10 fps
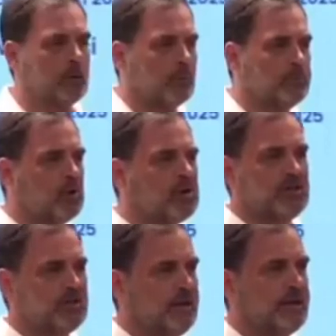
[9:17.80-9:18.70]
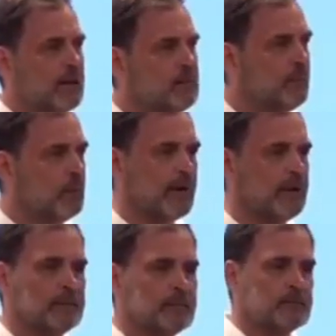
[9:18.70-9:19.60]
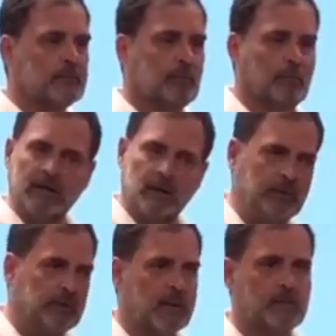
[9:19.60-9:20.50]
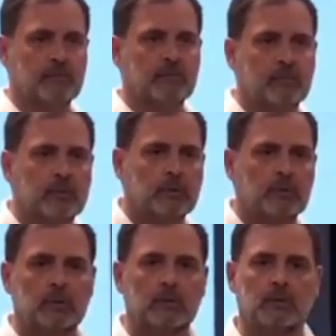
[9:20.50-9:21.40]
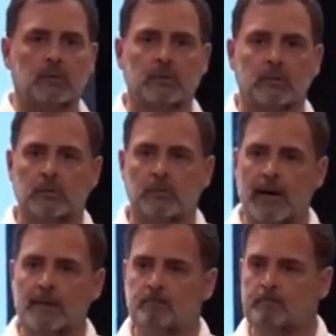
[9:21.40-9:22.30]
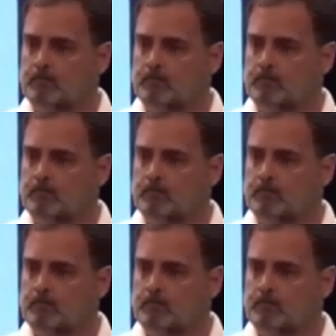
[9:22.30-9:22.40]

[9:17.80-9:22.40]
who are voting 3 times, 4 times, multiple times. Right?